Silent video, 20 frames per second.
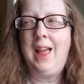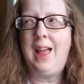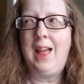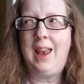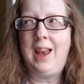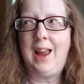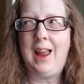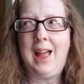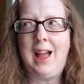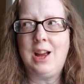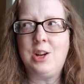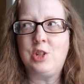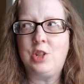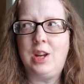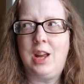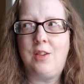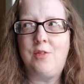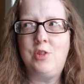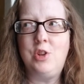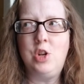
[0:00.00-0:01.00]
And I
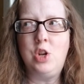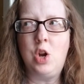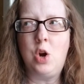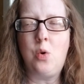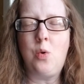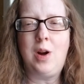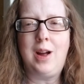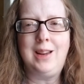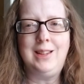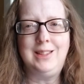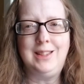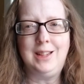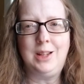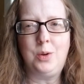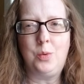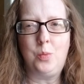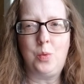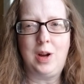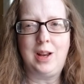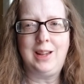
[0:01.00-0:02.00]
actually have no
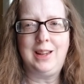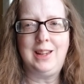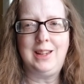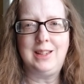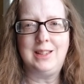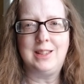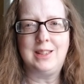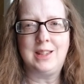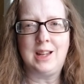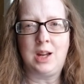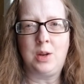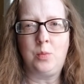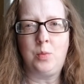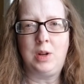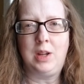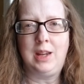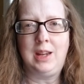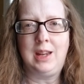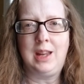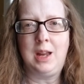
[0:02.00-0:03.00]
idea what he said
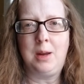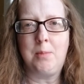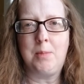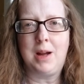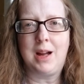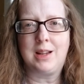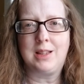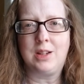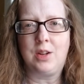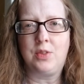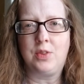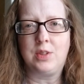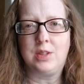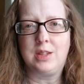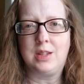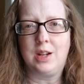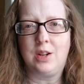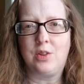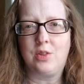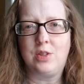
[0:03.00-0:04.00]
when he came back down the
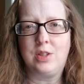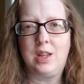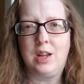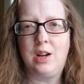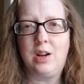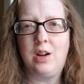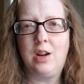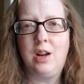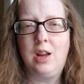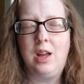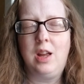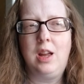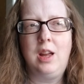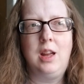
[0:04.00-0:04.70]
stairs there.